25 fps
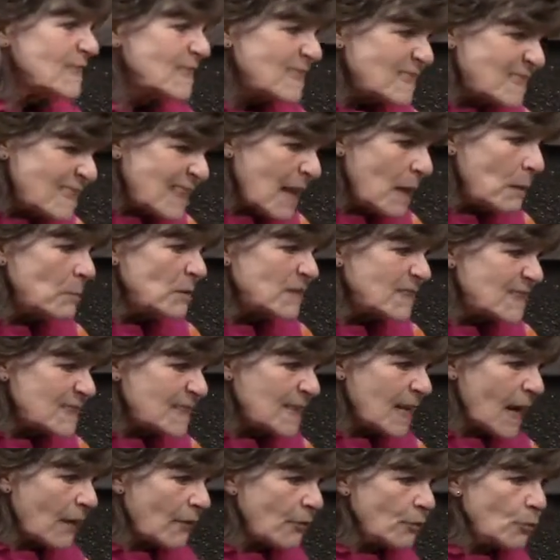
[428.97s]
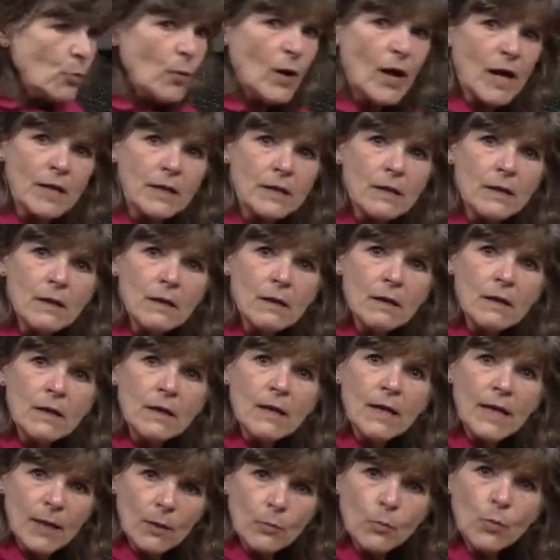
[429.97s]
the same as the other one.
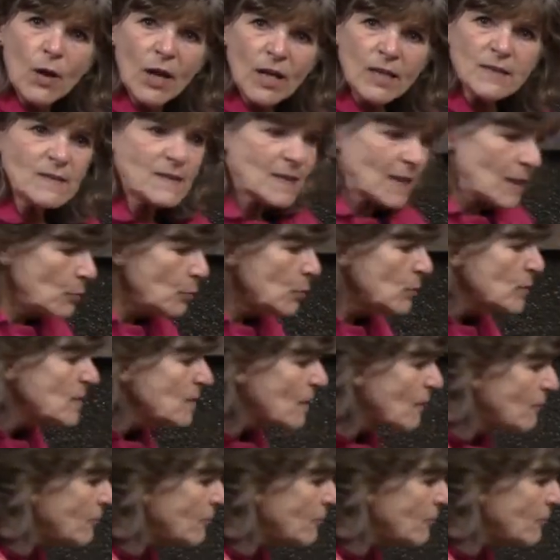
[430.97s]
It was a